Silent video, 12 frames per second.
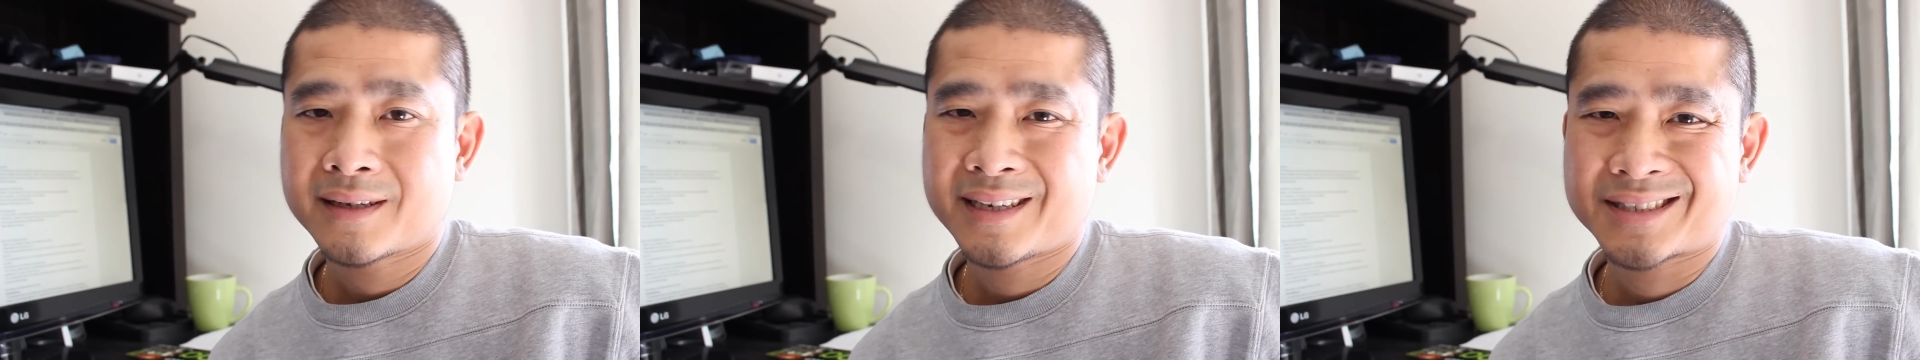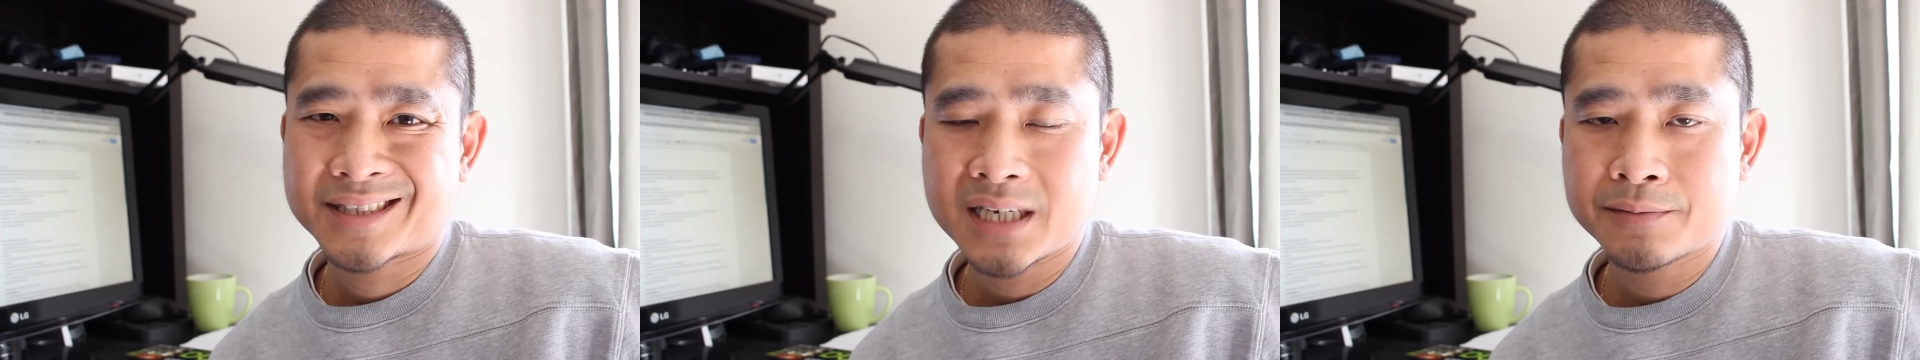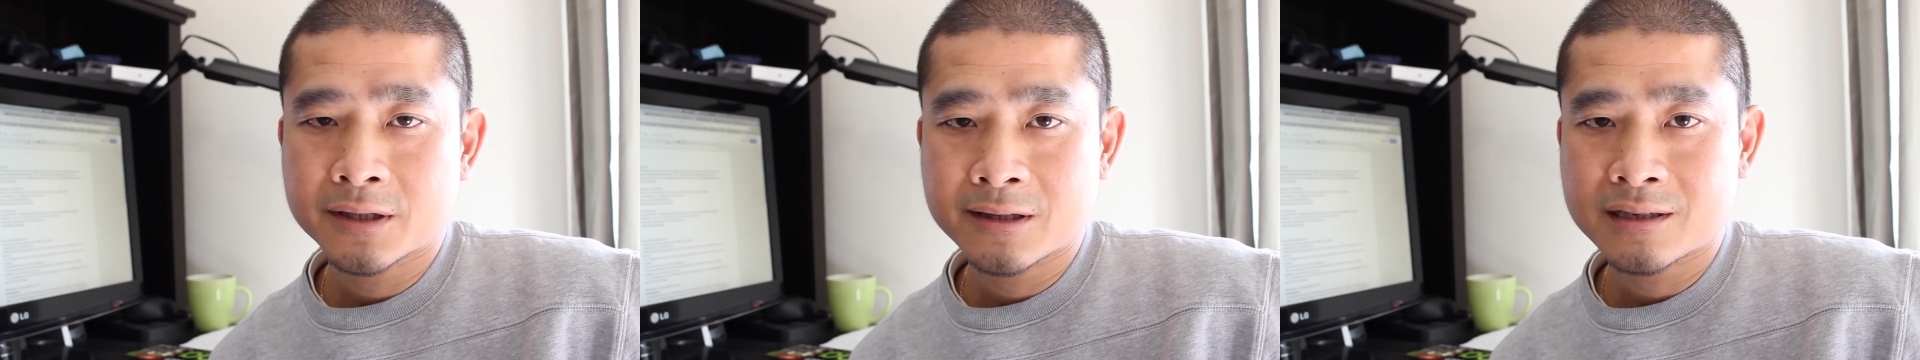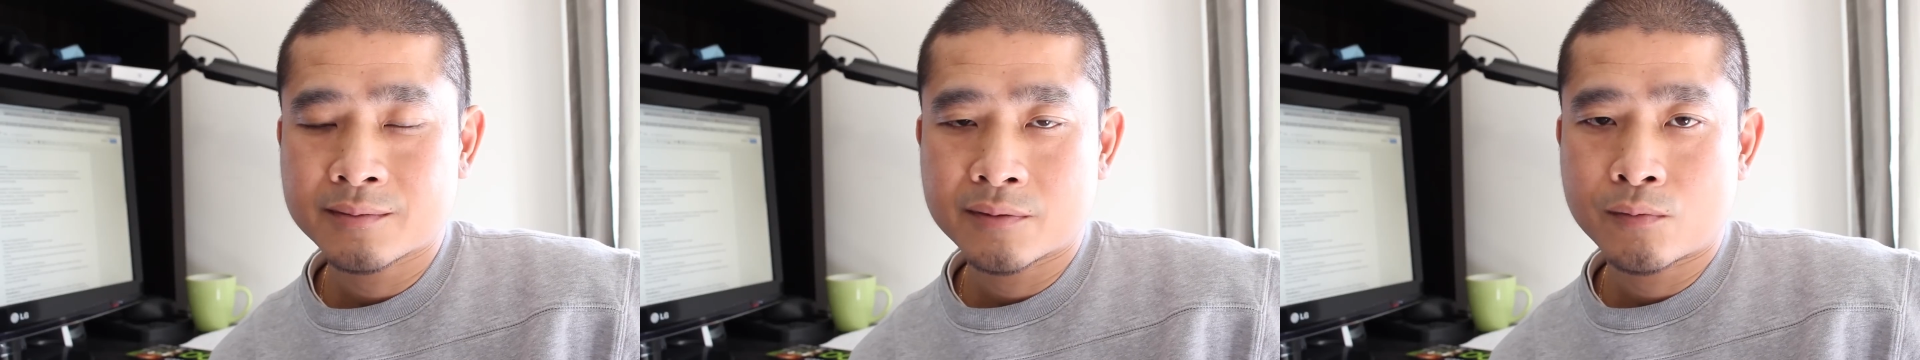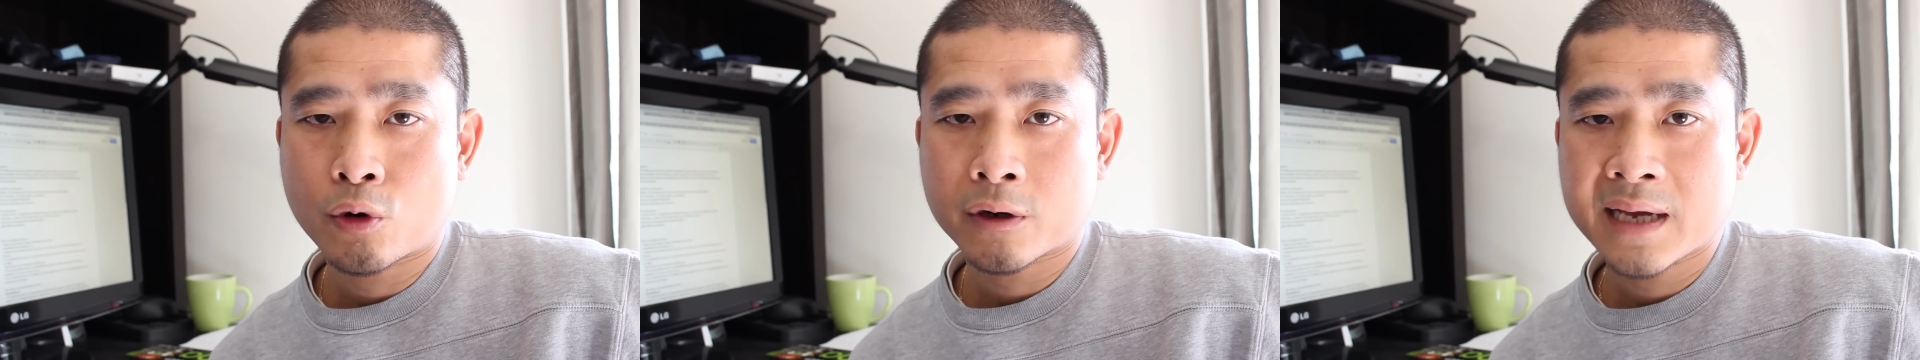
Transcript: it seems a little bit more